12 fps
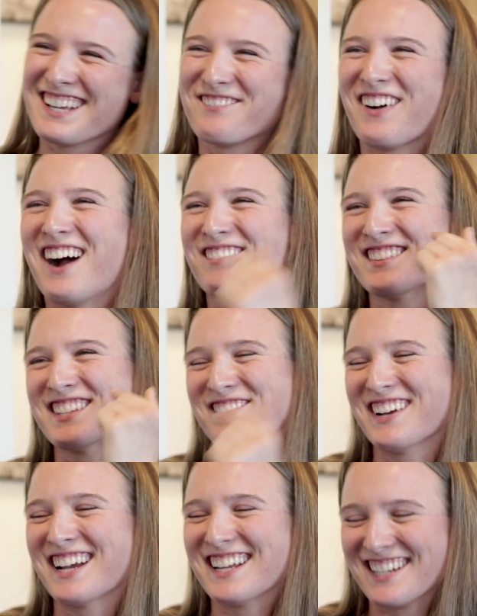It popped into
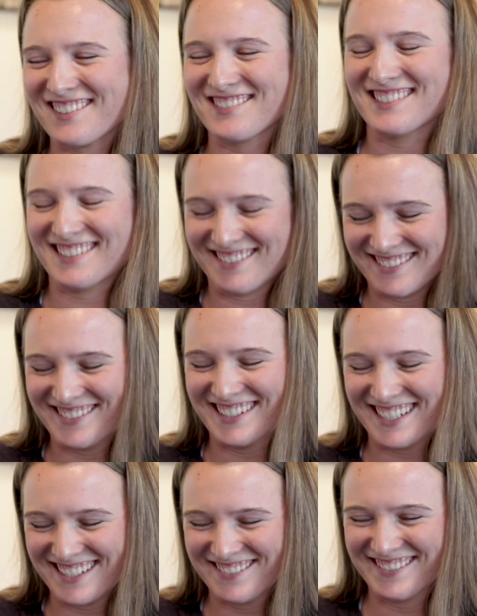my head and I was like,
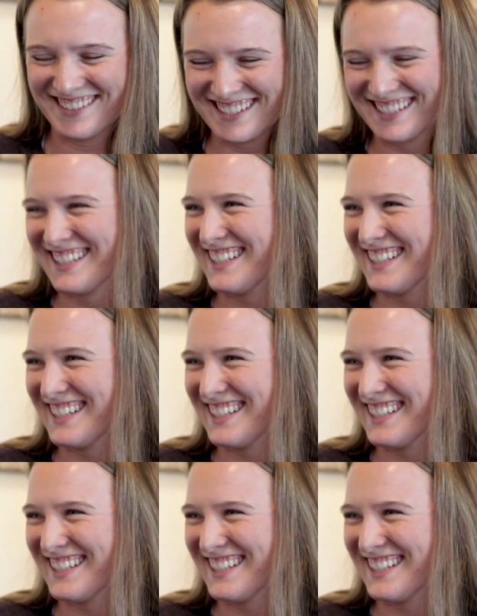okay.